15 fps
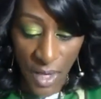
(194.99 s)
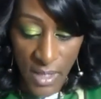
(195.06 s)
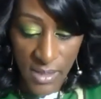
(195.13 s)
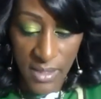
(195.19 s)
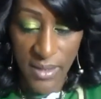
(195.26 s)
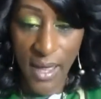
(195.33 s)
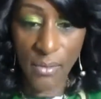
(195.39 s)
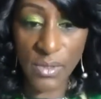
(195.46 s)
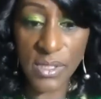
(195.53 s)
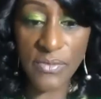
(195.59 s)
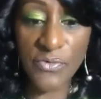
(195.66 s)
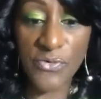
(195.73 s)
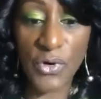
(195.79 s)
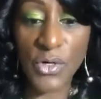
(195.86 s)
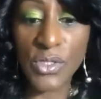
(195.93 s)
so that was the
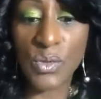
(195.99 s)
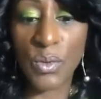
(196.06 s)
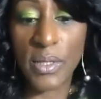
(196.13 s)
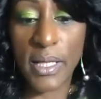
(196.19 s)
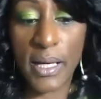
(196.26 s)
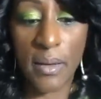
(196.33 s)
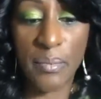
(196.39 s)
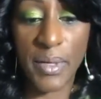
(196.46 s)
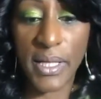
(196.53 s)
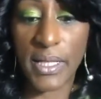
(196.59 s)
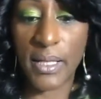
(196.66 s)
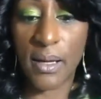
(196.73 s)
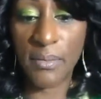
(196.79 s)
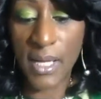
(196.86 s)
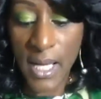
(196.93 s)
first one that I
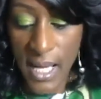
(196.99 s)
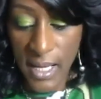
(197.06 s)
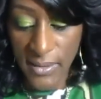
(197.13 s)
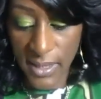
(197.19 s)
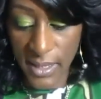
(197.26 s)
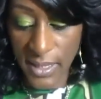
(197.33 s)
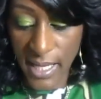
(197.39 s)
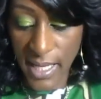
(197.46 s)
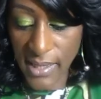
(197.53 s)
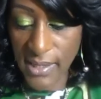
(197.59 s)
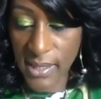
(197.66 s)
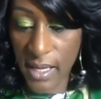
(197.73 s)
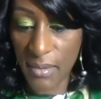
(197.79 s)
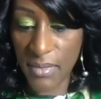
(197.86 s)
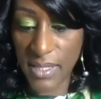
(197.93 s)
picked up. The
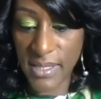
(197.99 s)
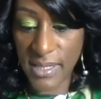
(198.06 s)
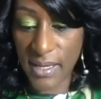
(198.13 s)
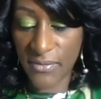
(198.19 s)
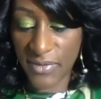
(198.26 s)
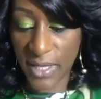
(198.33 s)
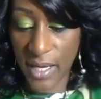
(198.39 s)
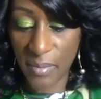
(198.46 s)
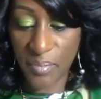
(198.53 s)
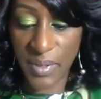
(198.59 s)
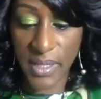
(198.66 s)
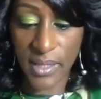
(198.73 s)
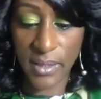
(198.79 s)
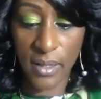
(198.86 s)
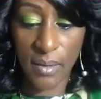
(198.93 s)
next MSF that I
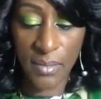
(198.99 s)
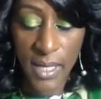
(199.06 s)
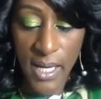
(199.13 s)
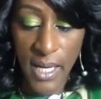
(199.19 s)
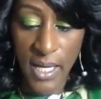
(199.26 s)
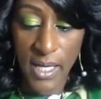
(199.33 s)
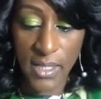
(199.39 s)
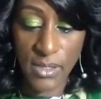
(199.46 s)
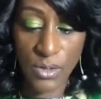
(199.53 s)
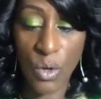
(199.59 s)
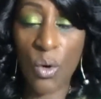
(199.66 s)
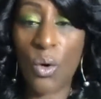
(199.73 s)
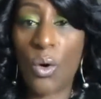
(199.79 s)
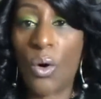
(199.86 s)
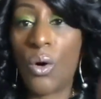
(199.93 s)
picked up is
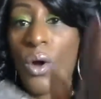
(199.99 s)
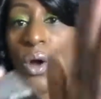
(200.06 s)
called